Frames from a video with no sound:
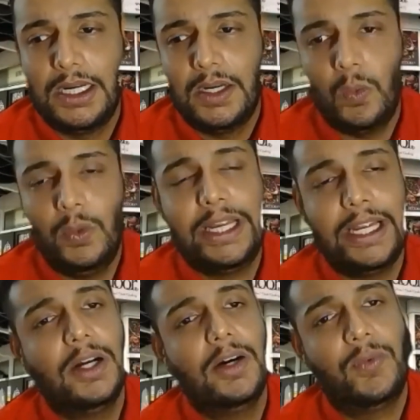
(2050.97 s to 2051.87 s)
we cannot
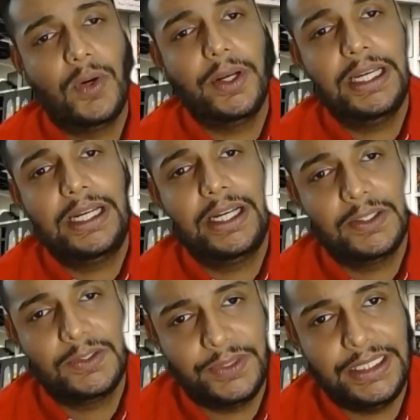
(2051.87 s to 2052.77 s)
afford that kind of
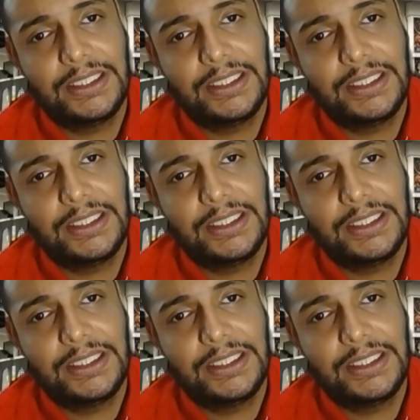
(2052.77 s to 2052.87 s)
risk.